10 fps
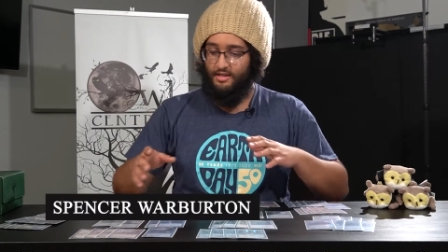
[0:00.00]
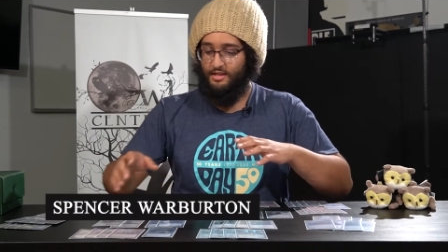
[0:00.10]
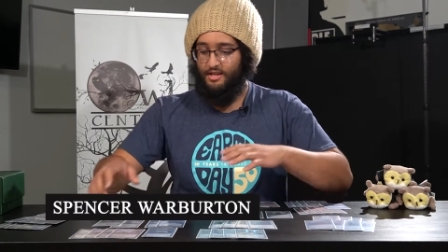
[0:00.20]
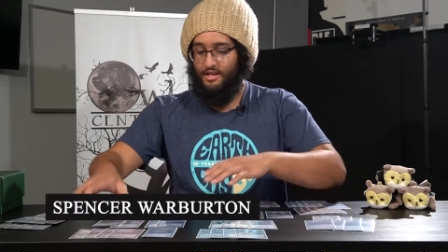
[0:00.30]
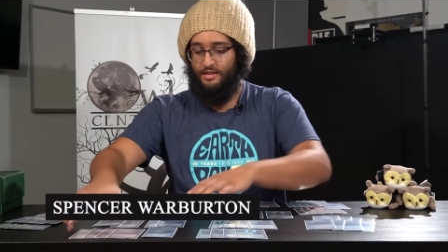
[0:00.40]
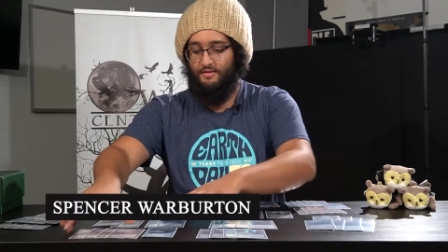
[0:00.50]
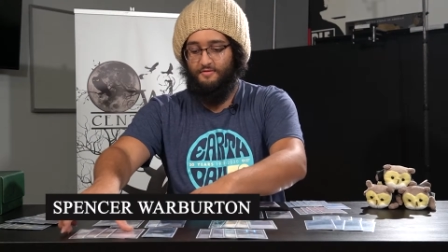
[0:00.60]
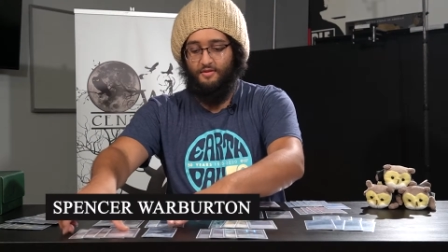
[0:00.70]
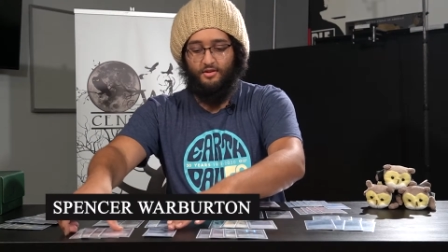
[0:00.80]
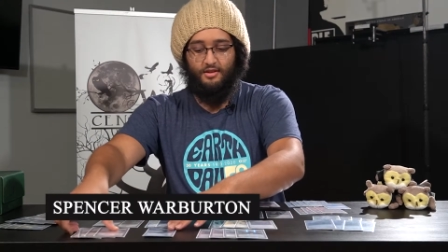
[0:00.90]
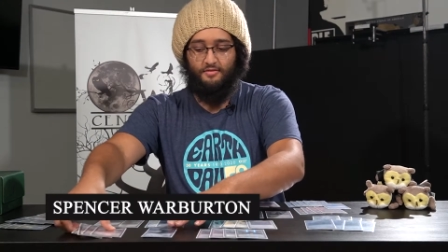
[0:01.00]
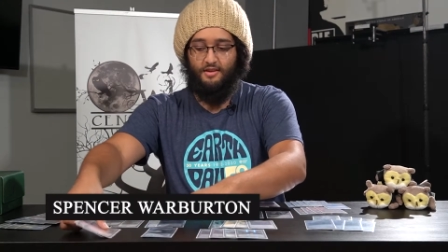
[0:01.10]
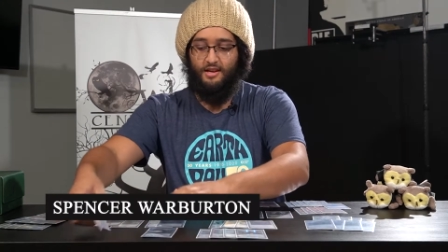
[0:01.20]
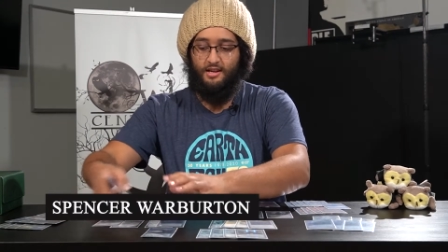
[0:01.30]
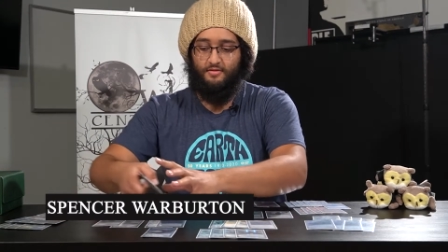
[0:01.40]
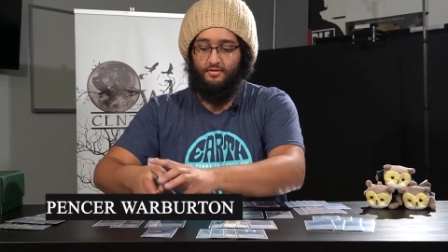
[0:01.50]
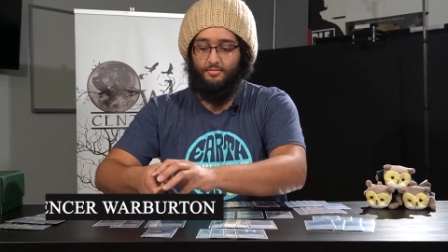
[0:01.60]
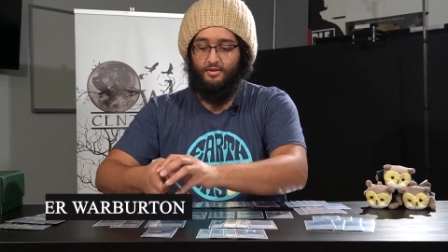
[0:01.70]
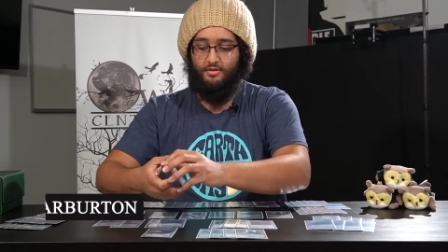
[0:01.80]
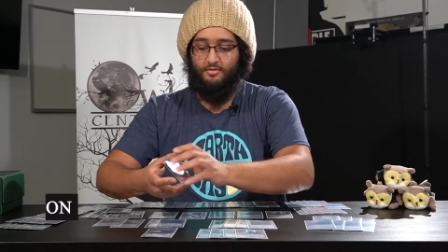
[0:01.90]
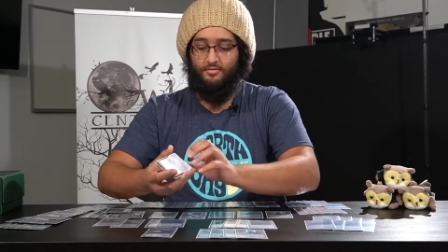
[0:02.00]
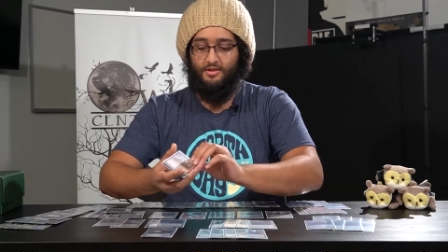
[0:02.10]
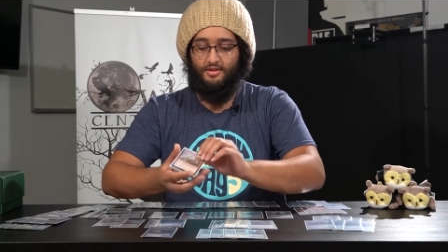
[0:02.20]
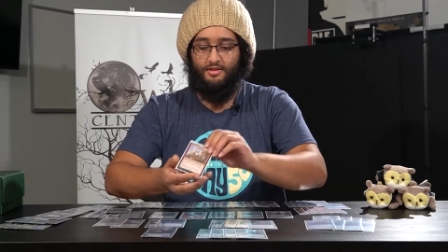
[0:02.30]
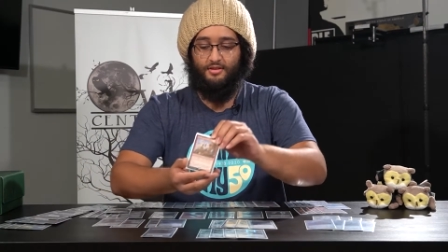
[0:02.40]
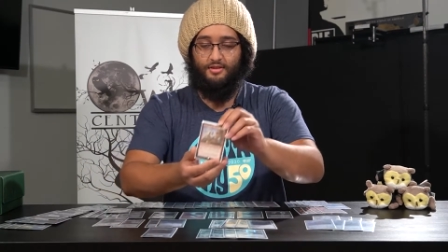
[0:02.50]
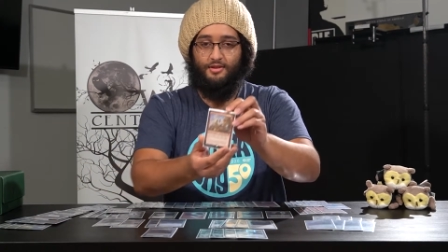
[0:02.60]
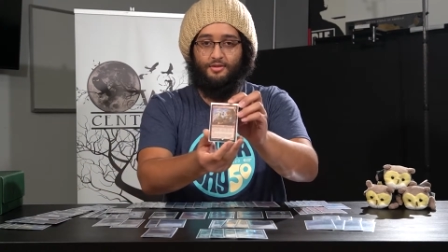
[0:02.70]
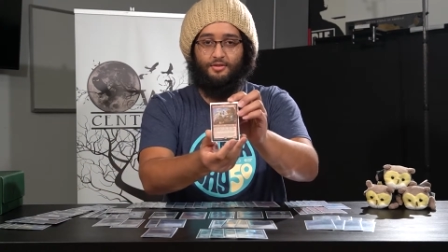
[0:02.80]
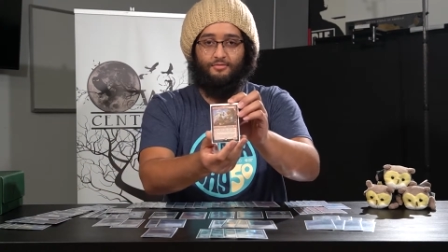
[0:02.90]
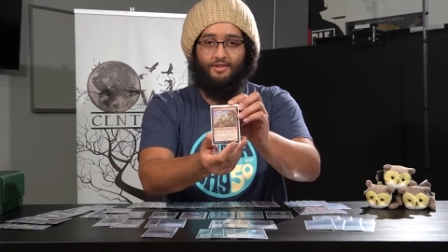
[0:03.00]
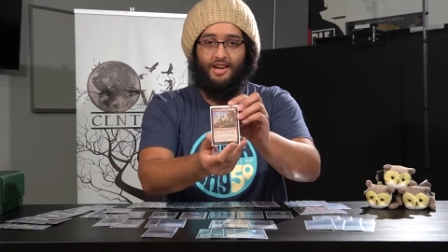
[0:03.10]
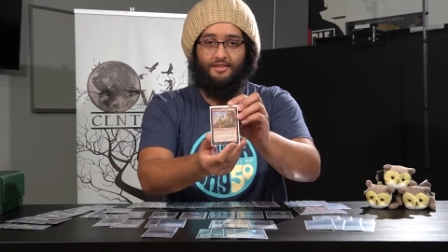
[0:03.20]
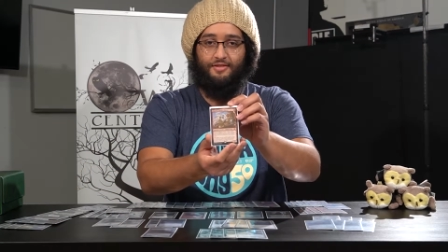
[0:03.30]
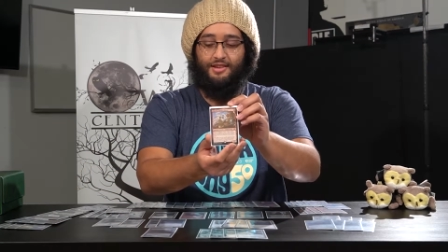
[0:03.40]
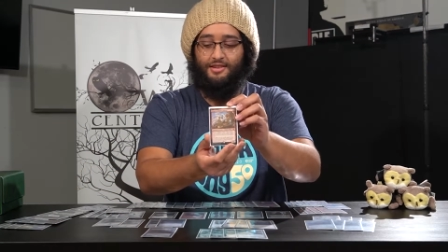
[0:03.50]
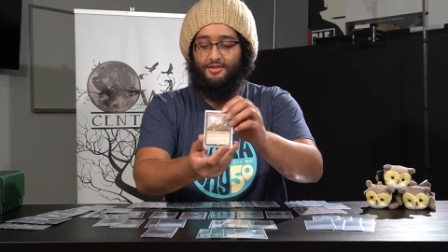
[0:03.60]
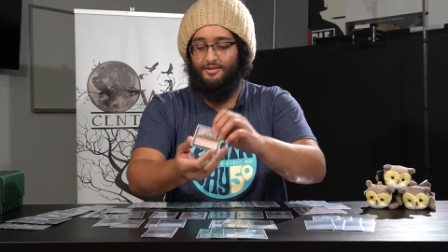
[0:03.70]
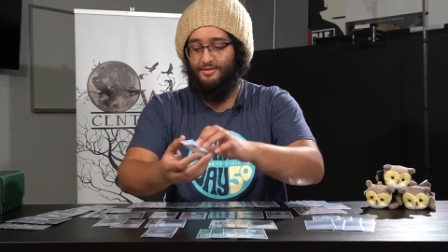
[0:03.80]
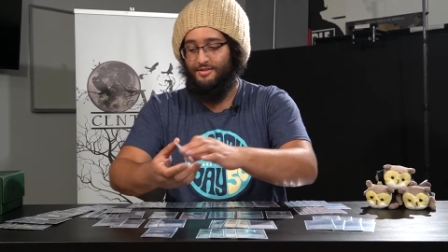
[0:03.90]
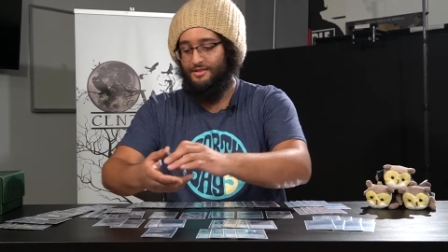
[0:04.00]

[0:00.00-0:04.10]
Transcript: get far enough ahead of your opponent with good old Ragavan here.